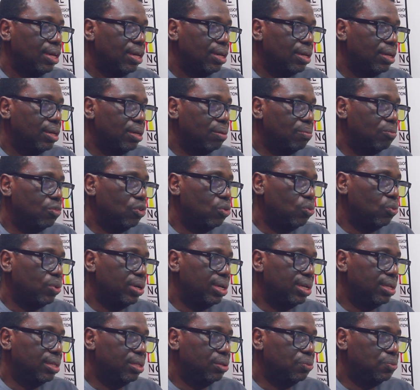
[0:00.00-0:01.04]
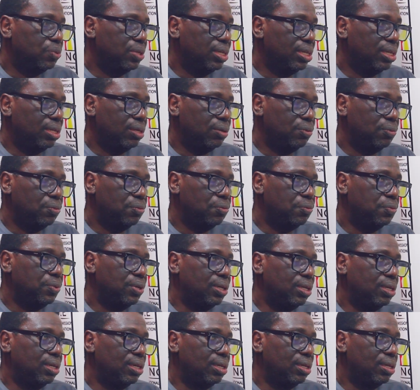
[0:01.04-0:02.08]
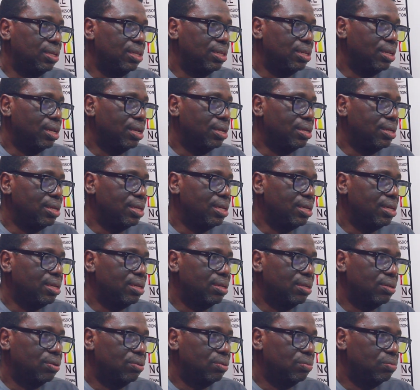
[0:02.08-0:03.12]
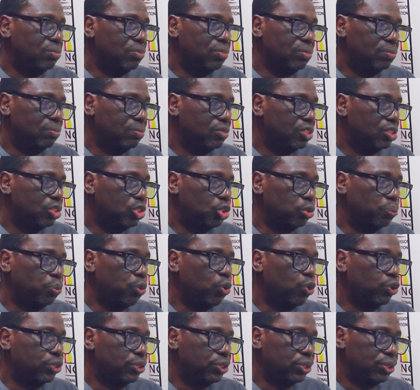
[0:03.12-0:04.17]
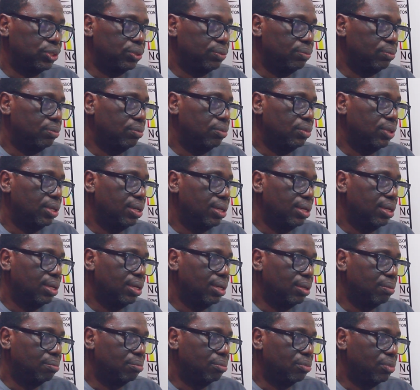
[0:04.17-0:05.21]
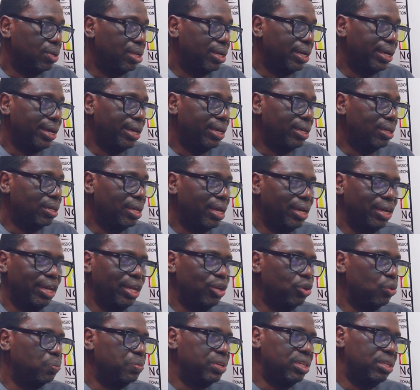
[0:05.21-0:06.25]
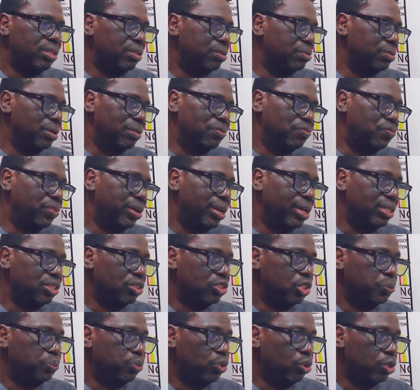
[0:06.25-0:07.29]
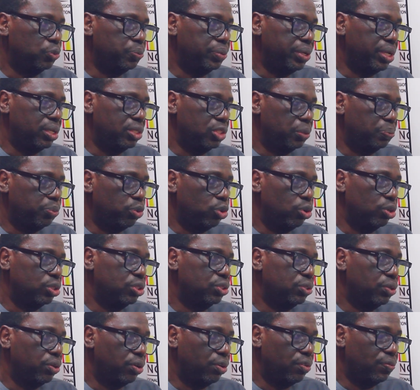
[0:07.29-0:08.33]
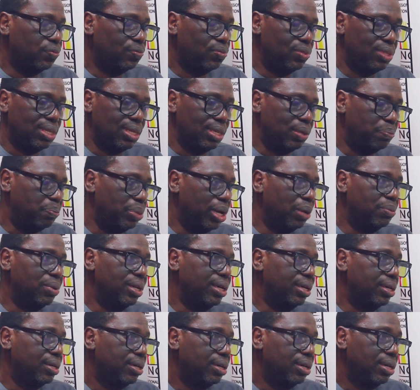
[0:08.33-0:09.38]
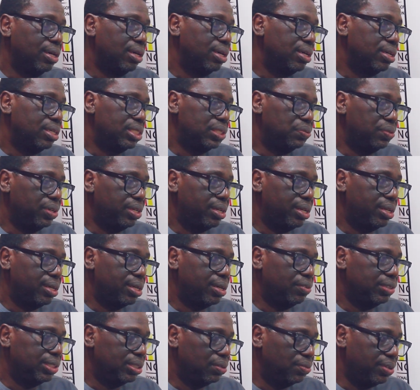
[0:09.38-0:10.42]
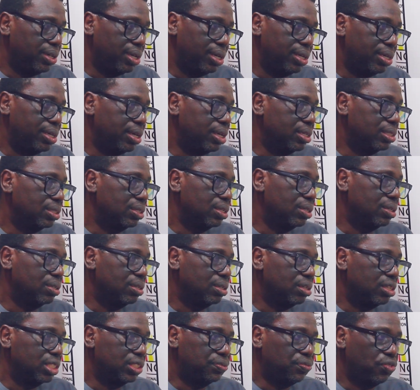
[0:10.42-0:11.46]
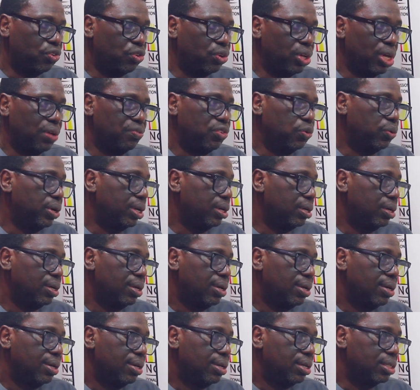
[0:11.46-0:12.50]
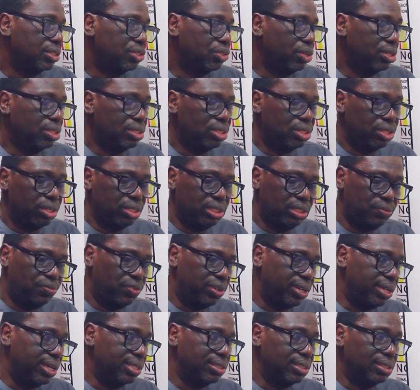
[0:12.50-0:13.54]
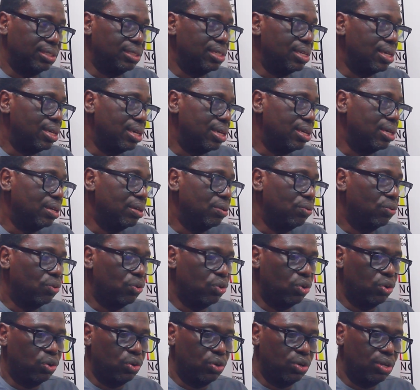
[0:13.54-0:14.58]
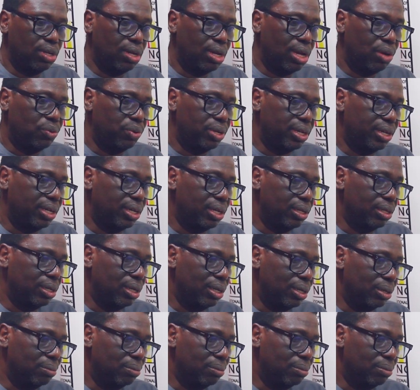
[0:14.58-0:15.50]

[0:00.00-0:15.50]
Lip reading: Well, we we need support. And I don't mean financial support. We need support of the public. Civic education is for everyone. It's not just for the NCCE or our